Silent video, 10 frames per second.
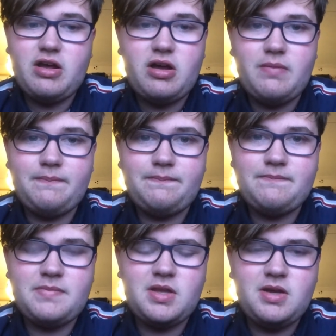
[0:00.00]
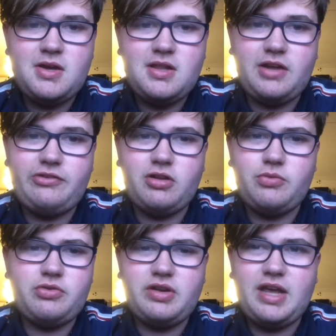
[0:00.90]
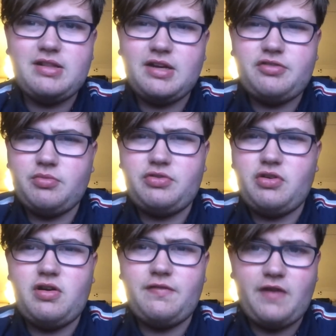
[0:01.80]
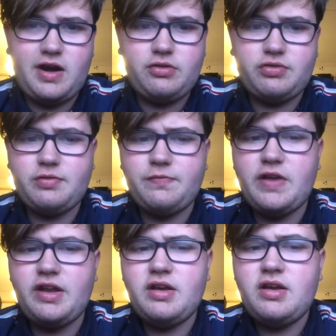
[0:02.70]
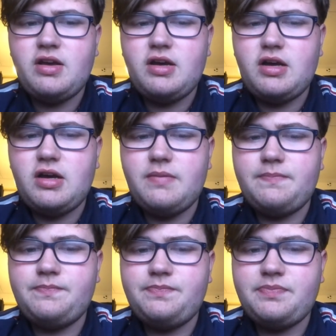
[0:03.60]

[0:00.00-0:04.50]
Um, like Jolly was going to get like some sort of fine or something. Um,